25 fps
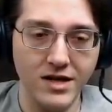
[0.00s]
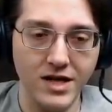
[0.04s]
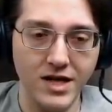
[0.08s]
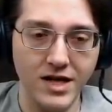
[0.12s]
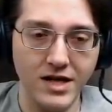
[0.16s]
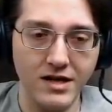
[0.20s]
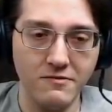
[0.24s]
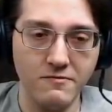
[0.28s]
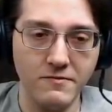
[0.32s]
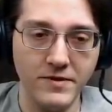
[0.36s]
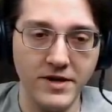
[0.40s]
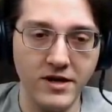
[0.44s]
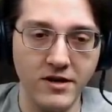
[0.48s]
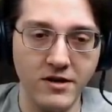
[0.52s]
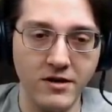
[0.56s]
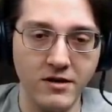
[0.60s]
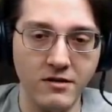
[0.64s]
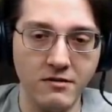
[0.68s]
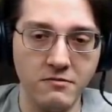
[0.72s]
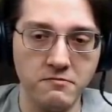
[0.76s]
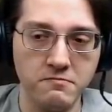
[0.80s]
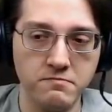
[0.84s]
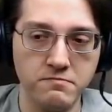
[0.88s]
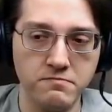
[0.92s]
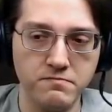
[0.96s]
Uh, we
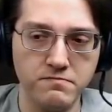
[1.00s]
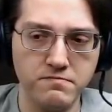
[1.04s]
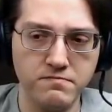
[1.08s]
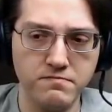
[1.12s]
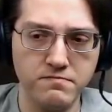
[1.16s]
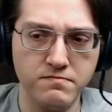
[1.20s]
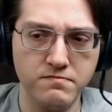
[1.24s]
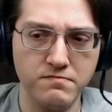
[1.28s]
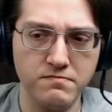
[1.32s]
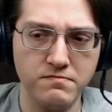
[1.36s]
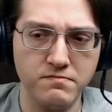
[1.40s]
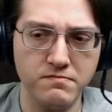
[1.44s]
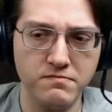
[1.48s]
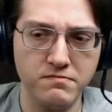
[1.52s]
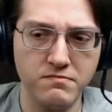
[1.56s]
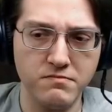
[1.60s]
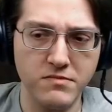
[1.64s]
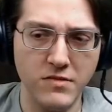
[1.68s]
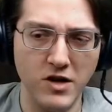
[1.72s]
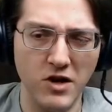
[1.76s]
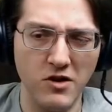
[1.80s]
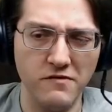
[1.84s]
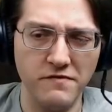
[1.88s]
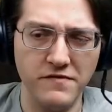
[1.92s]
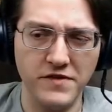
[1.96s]
are
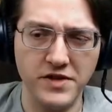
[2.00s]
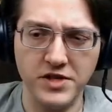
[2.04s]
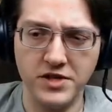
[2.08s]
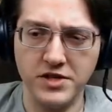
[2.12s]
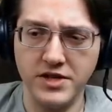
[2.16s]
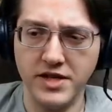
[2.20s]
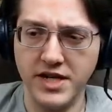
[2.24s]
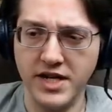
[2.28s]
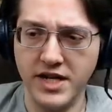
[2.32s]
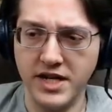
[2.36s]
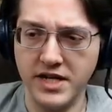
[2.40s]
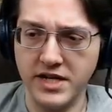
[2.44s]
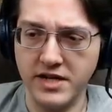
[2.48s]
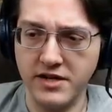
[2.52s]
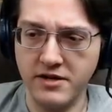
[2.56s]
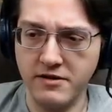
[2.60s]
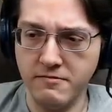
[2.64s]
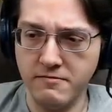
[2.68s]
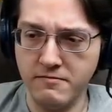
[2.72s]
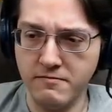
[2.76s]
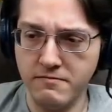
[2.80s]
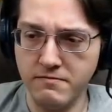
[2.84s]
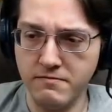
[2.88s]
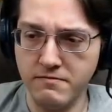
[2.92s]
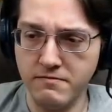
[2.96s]
officially done
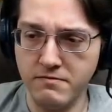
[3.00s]
here.